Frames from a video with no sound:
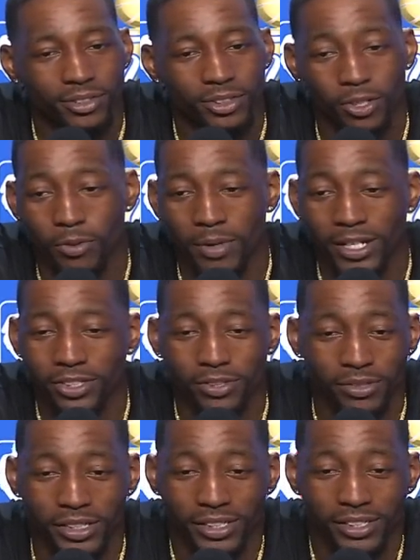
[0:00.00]
So my
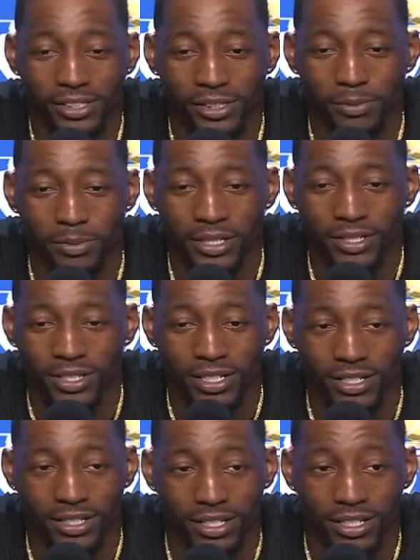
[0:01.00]
screens is the biggest
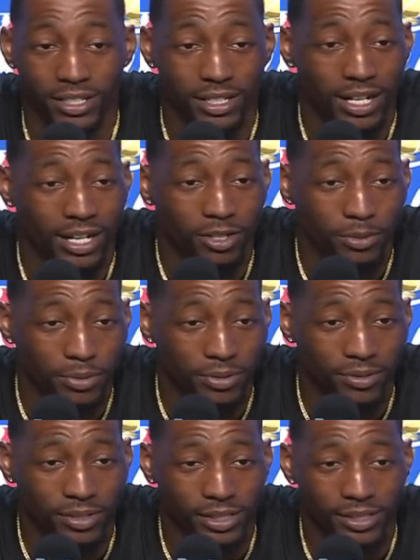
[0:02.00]
thing is to get the guy
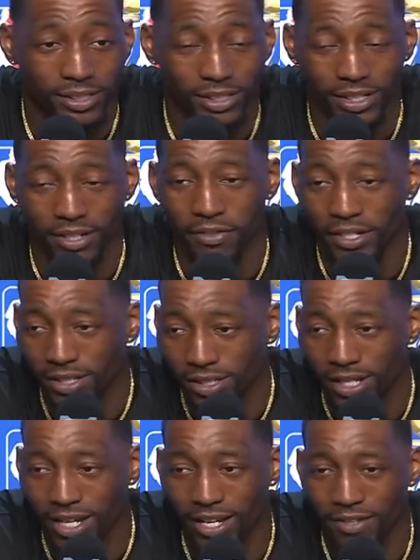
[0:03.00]
open, because if
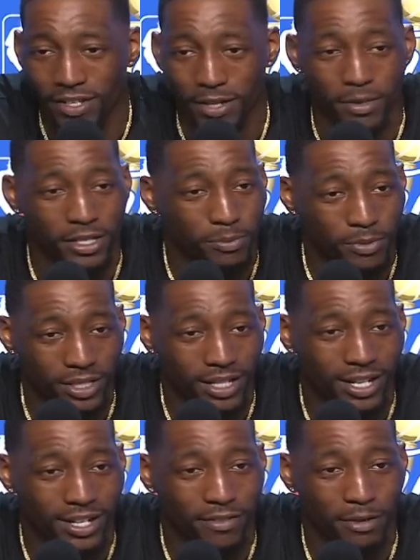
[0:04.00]
he's live, that makes me
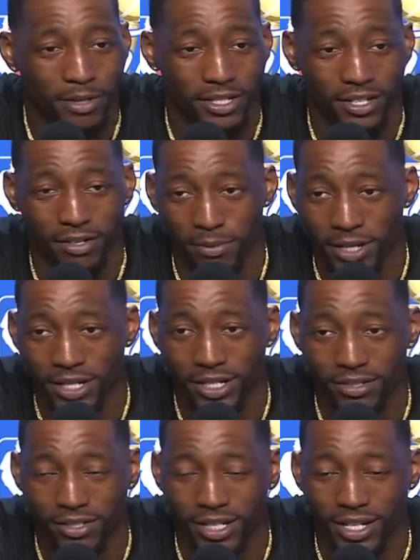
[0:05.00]
live, that makes
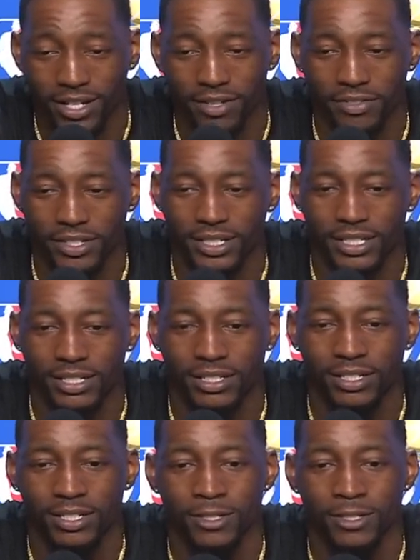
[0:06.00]
everybody else live, and uh,